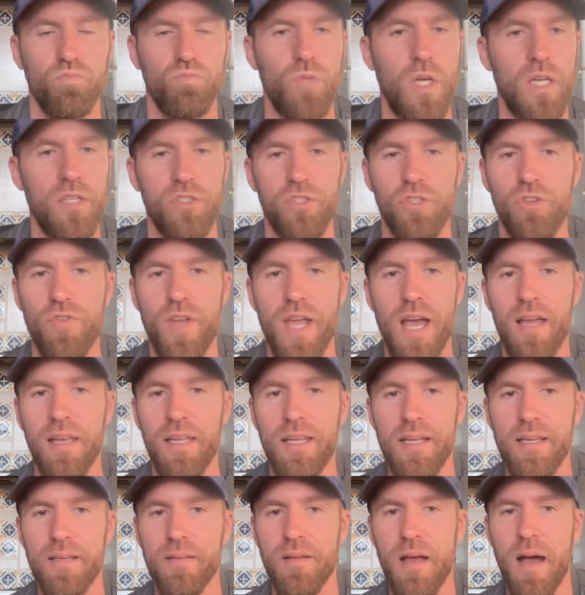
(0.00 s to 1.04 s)
That's the
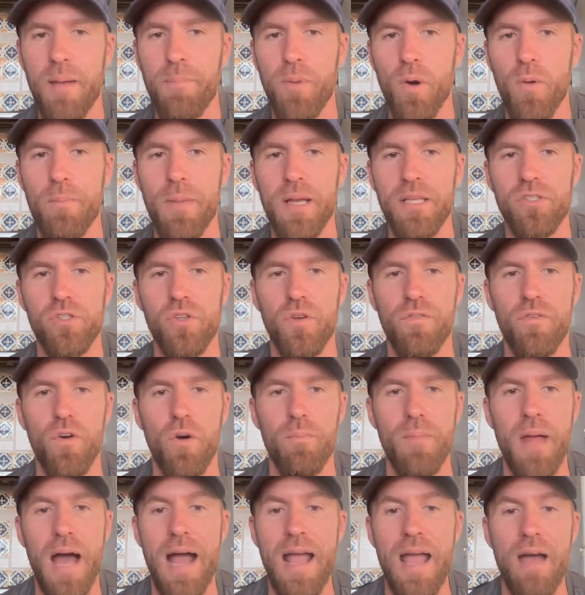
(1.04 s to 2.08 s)
reality. I put my stuff
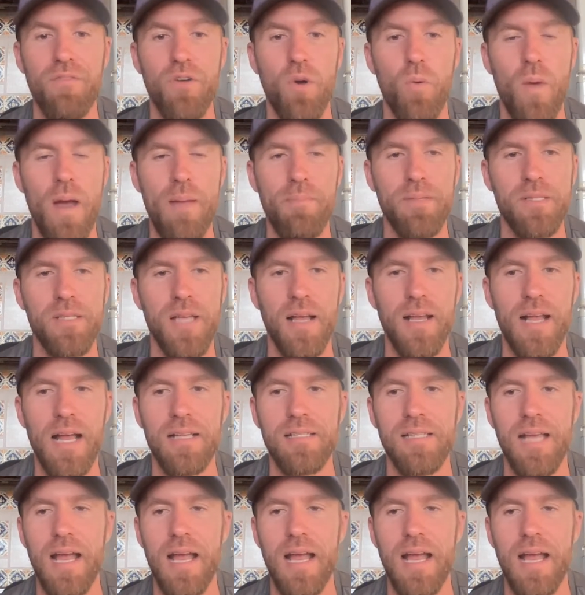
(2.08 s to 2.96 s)
up there. I have a website, guys.